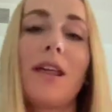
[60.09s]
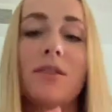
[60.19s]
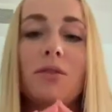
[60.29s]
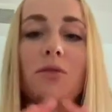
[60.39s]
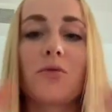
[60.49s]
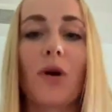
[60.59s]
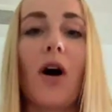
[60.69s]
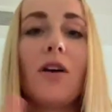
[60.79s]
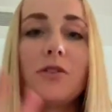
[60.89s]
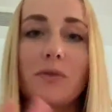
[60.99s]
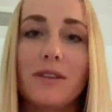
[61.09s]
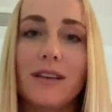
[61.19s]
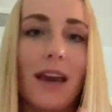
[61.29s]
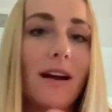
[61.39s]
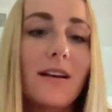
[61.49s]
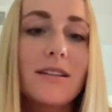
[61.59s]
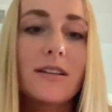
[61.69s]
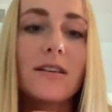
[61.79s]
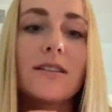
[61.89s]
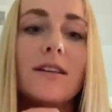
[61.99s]
enthralled with the
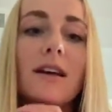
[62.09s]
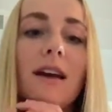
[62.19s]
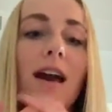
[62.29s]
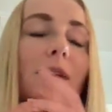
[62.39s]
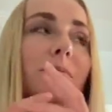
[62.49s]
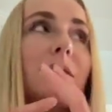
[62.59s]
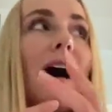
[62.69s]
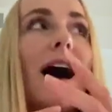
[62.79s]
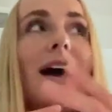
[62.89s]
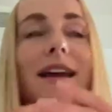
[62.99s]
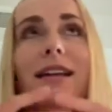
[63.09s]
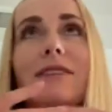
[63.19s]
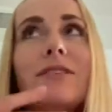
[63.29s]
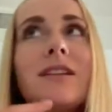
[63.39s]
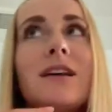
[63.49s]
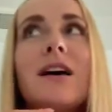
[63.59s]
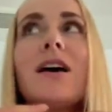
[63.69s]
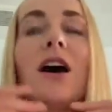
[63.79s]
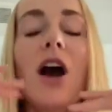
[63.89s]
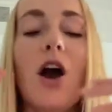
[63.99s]
characters and plot and even the
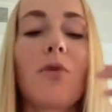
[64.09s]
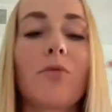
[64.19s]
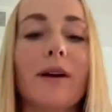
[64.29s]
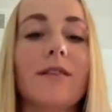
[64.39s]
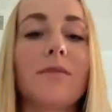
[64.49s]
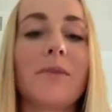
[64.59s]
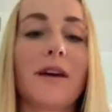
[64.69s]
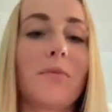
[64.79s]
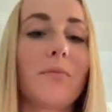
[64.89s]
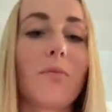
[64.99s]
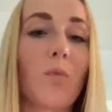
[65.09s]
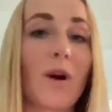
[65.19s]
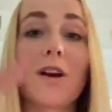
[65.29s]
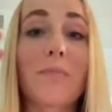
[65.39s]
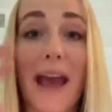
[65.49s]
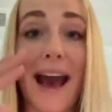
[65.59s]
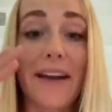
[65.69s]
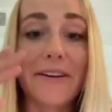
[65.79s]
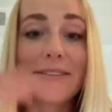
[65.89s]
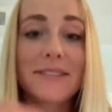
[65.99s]
rhythmic word
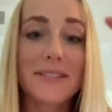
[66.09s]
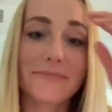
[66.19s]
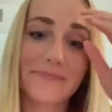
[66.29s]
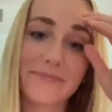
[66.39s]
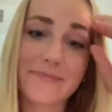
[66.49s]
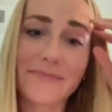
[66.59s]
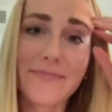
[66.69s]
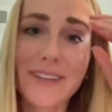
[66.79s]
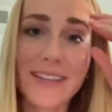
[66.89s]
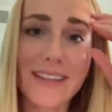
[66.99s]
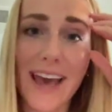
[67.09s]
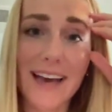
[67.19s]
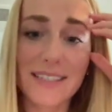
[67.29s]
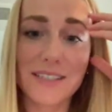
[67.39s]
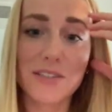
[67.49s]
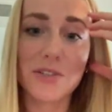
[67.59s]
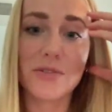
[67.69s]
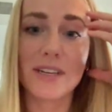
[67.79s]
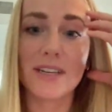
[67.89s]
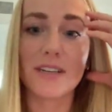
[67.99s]
patterns that as a
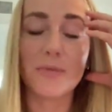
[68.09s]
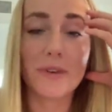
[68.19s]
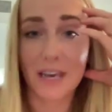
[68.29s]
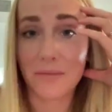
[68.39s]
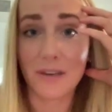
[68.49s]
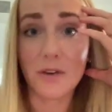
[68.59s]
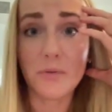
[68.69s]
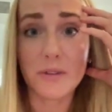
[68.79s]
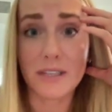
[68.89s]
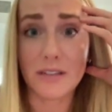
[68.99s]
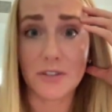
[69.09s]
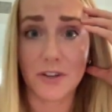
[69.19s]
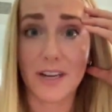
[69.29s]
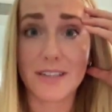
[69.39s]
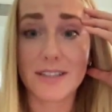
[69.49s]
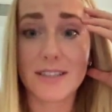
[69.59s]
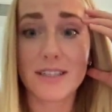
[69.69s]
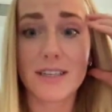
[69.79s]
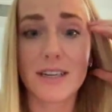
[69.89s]
student you became equally entranced.